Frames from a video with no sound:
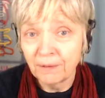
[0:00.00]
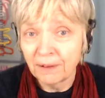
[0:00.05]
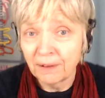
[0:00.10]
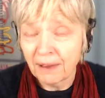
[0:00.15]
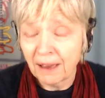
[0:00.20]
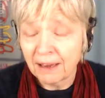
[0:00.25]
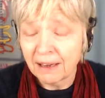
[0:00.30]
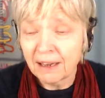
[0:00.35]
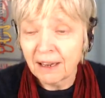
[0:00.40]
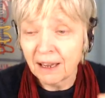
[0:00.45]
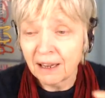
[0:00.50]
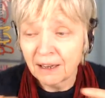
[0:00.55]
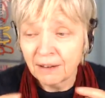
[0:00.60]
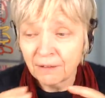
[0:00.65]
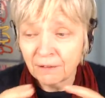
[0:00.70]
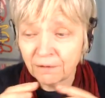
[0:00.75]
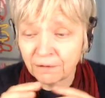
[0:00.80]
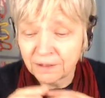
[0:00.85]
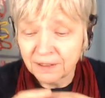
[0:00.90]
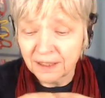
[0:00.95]
I
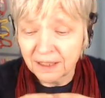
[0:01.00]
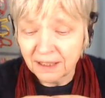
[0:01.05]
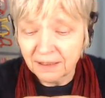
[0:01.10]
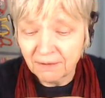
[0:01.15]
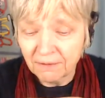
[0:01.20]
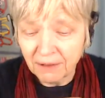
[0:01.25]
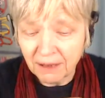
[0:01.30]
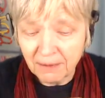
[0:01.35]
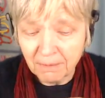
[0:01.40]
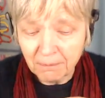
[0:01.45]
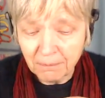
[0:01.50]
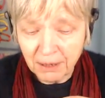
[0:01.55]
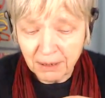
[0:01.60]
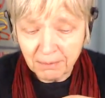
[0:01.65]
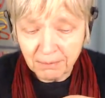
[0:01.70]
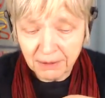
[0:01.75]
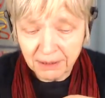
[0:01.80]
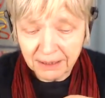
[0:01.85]
have seen when people